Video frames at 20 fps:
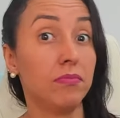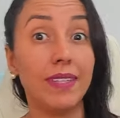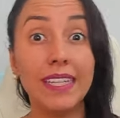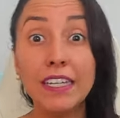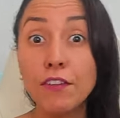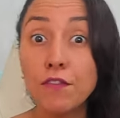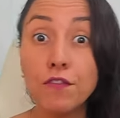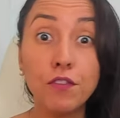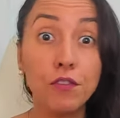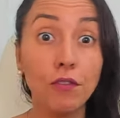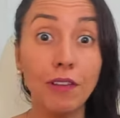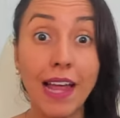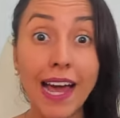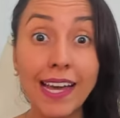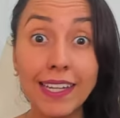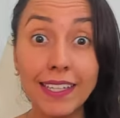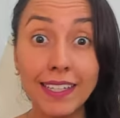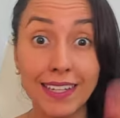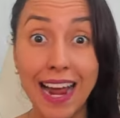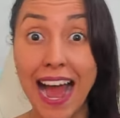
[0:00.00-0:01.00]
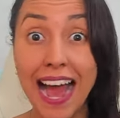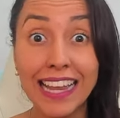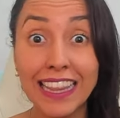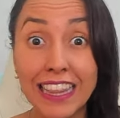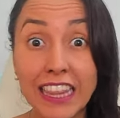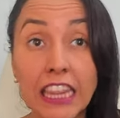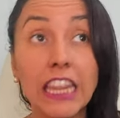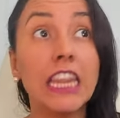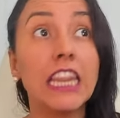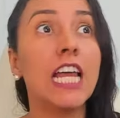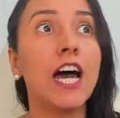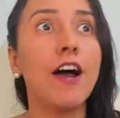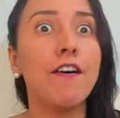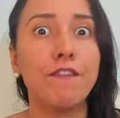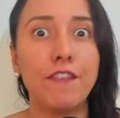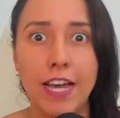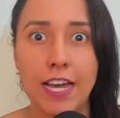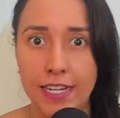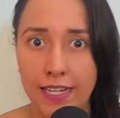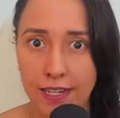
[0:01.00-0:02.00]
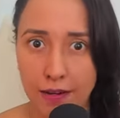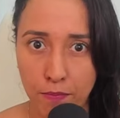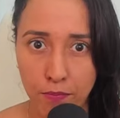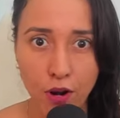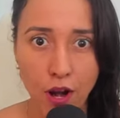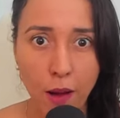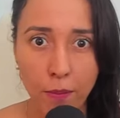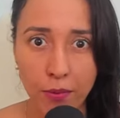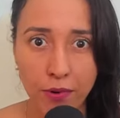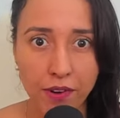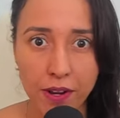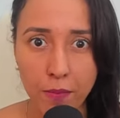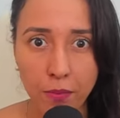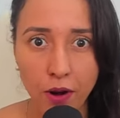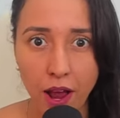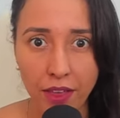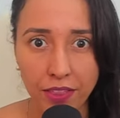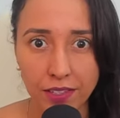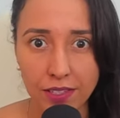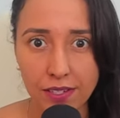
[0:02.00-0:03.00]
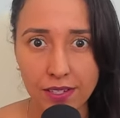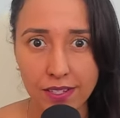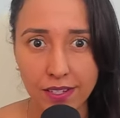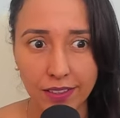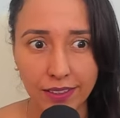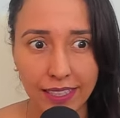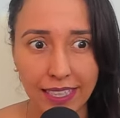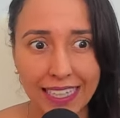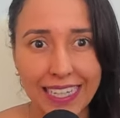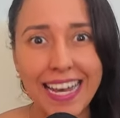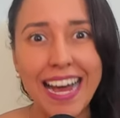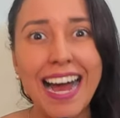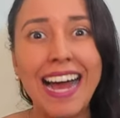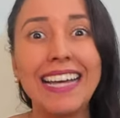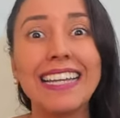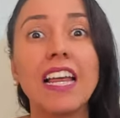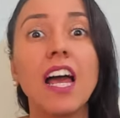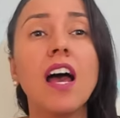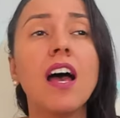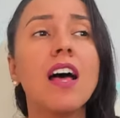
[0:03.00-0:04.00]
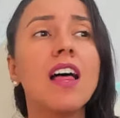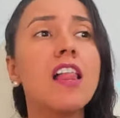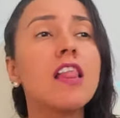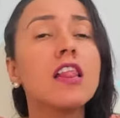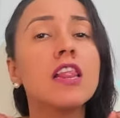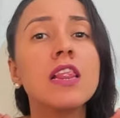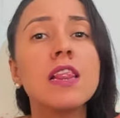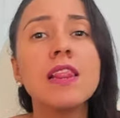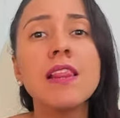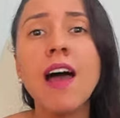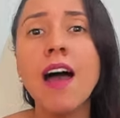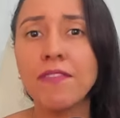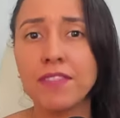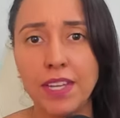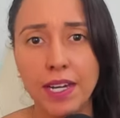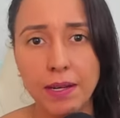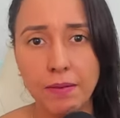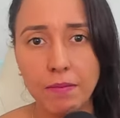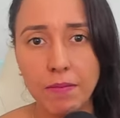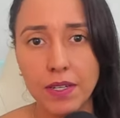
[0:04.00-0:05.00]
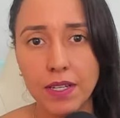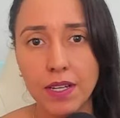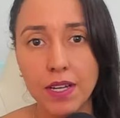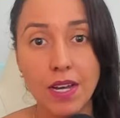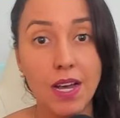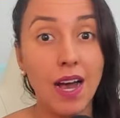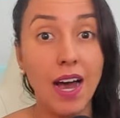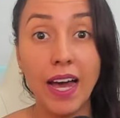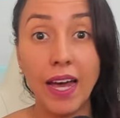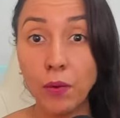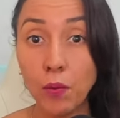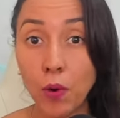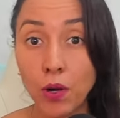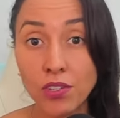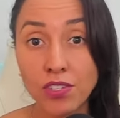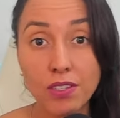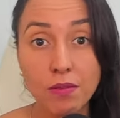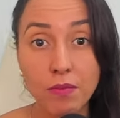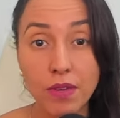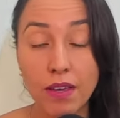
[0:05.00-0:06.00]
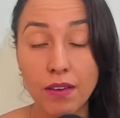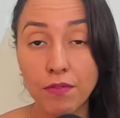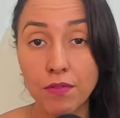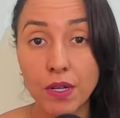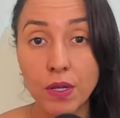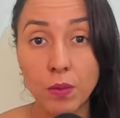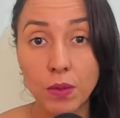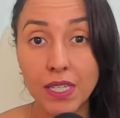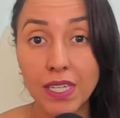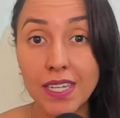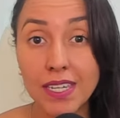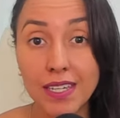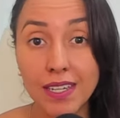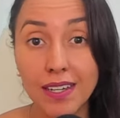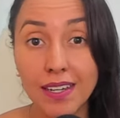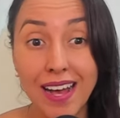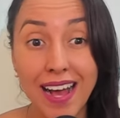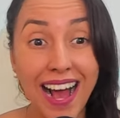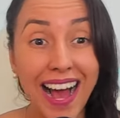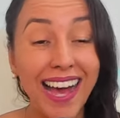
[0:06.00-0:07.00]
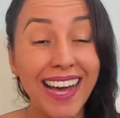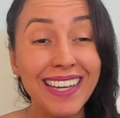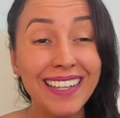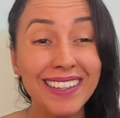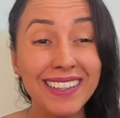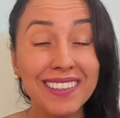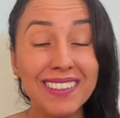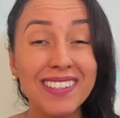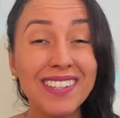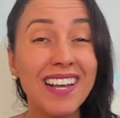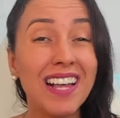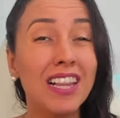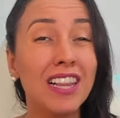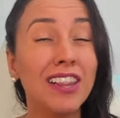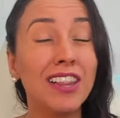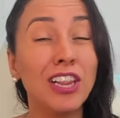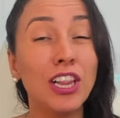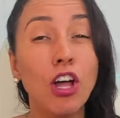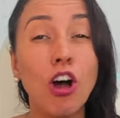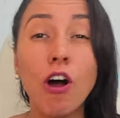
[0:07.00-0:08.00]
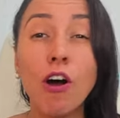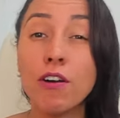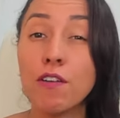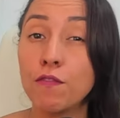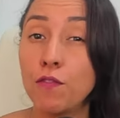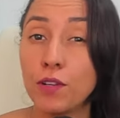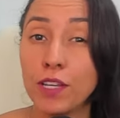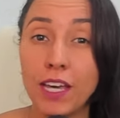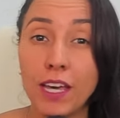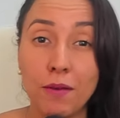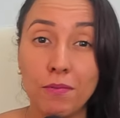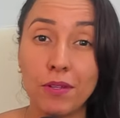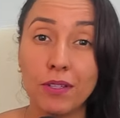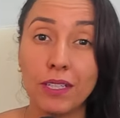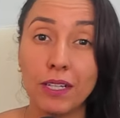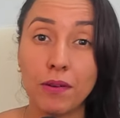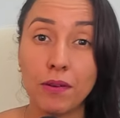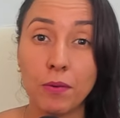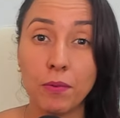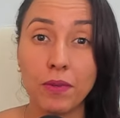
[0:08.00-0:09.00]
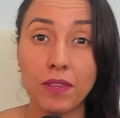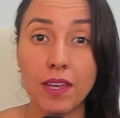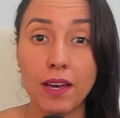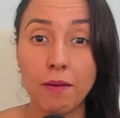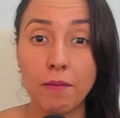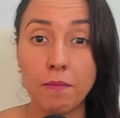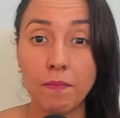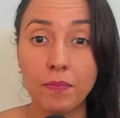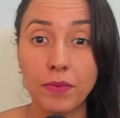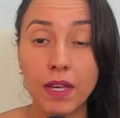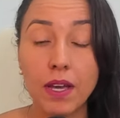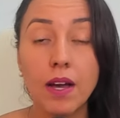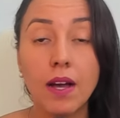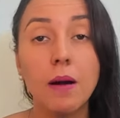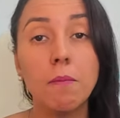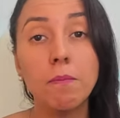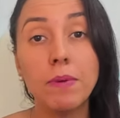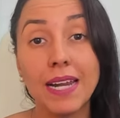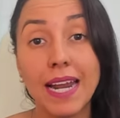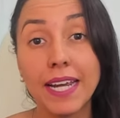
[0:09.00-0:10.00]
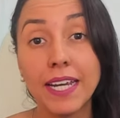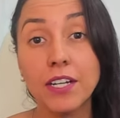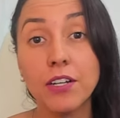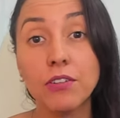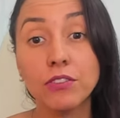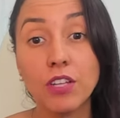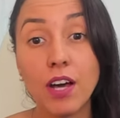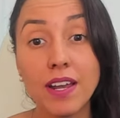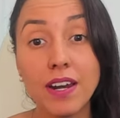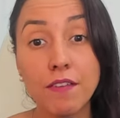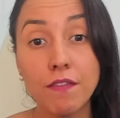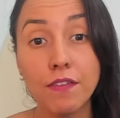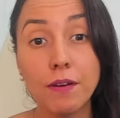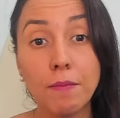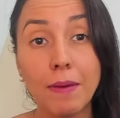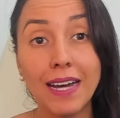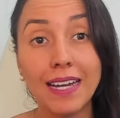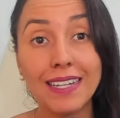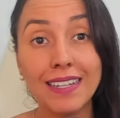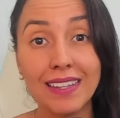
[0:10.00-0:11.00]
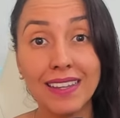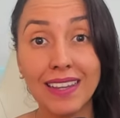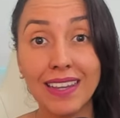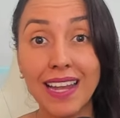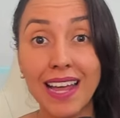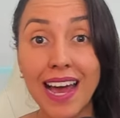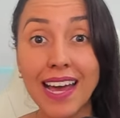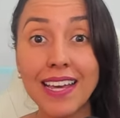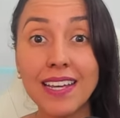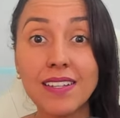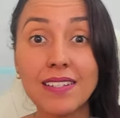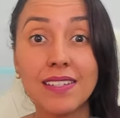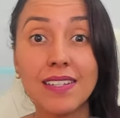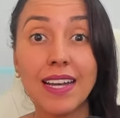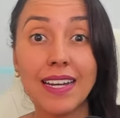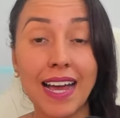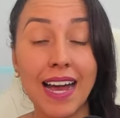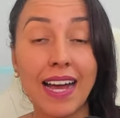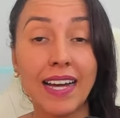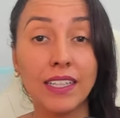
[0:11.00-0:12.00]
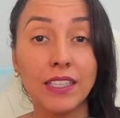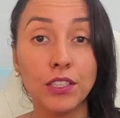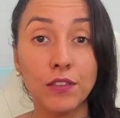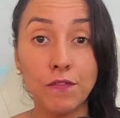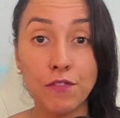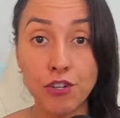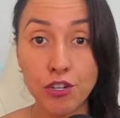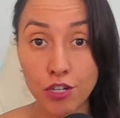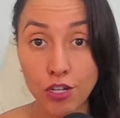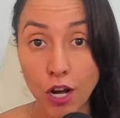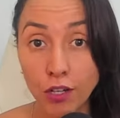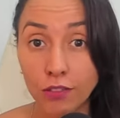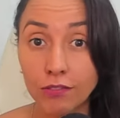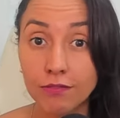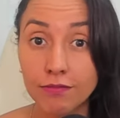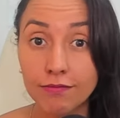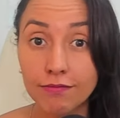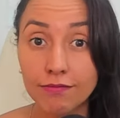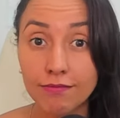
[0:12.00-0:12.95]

If you like it, I love it, Property Brothers, okay? I love them. I watch them every week. I learn a lot of vocabulary with them. But I know not everybody likes that kind of show.